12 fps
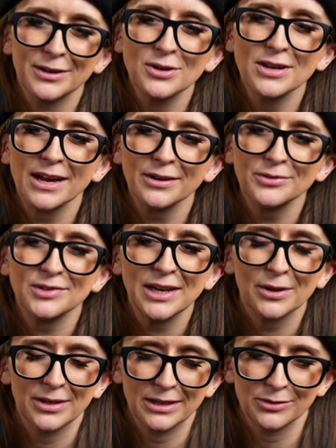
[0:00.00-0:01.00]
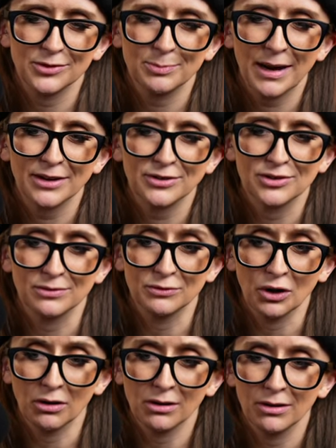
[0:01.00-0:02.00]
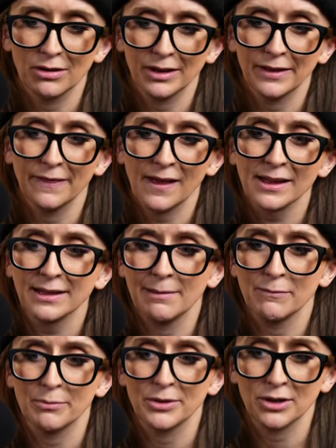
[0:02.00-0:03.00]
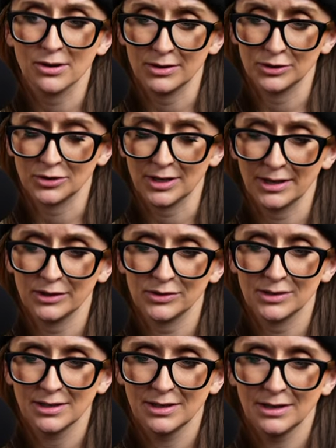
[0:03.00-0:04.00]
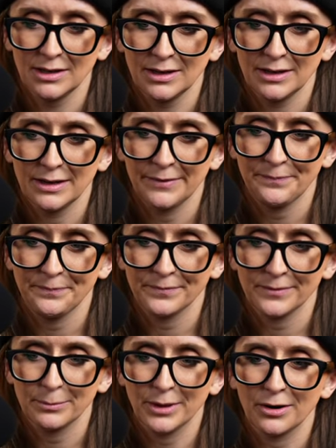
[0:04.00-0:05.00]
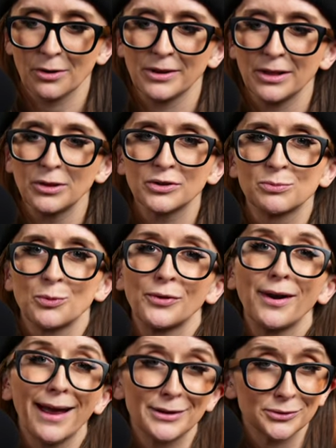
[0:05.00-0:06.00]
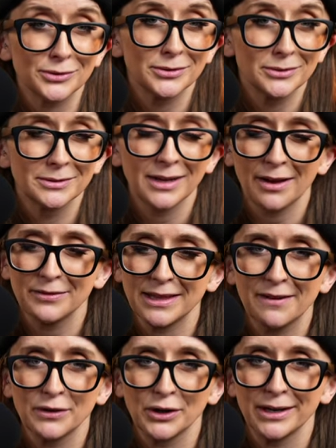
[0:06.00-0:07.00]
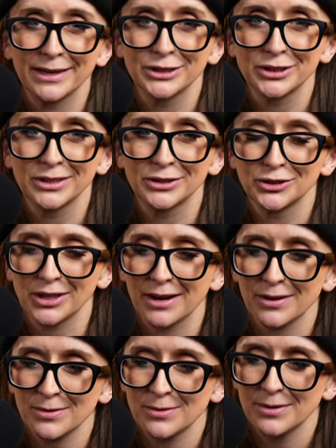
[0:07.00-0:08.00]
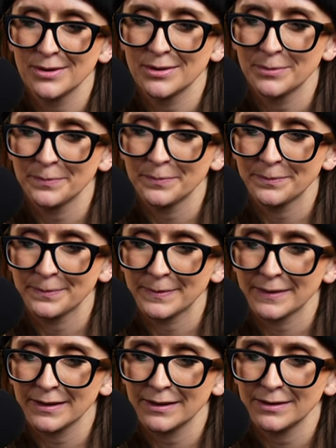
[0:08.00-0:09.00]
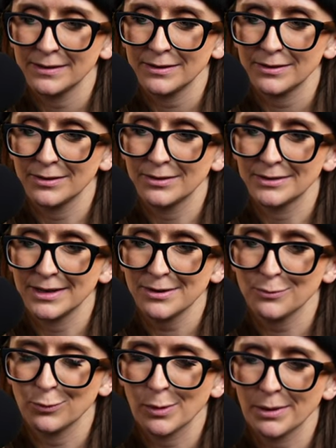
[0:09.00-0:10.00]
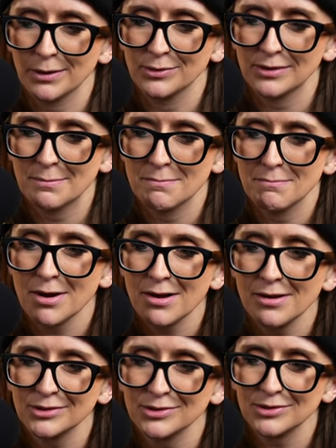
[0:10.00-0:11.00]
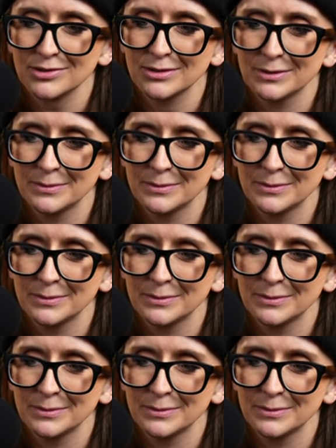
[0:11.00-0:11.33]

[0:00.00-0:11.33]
you can kind of see how like there's patches of dark on it, and that came from the contrast. But it already looks more natural having that variation in shadow. All right, whip out some moss.